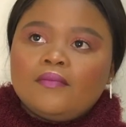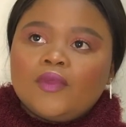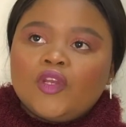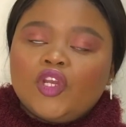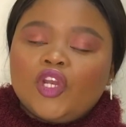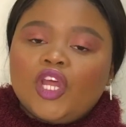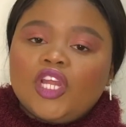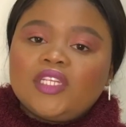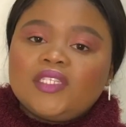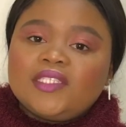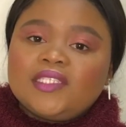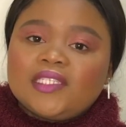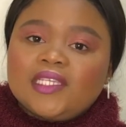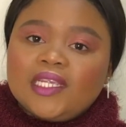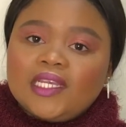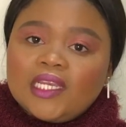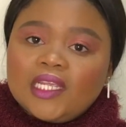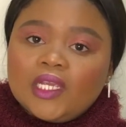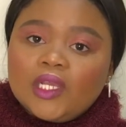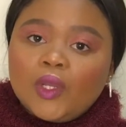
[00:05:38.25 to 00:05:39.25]
not
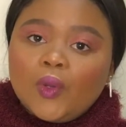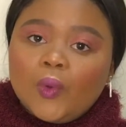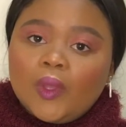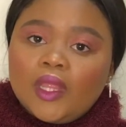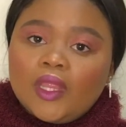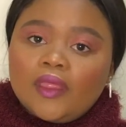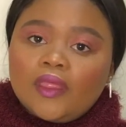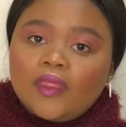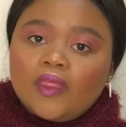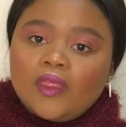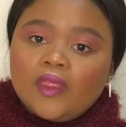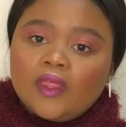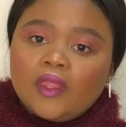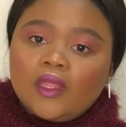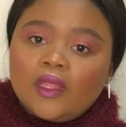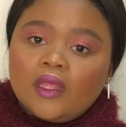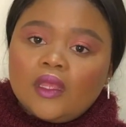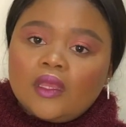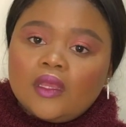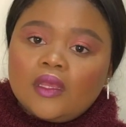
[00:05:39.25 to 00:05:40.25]
dealing with
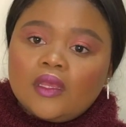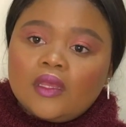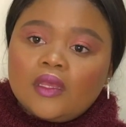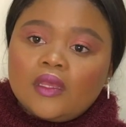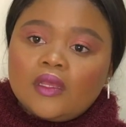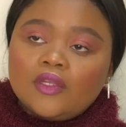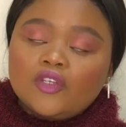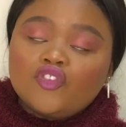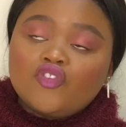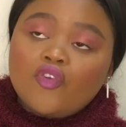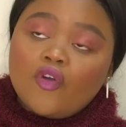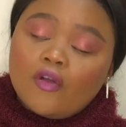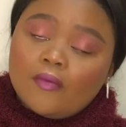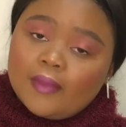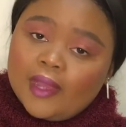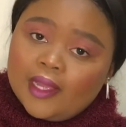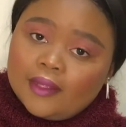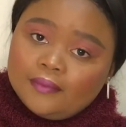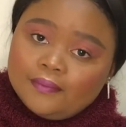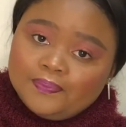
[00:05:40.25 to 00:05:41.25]

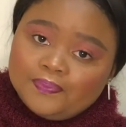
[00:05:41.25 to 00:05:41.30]
trauma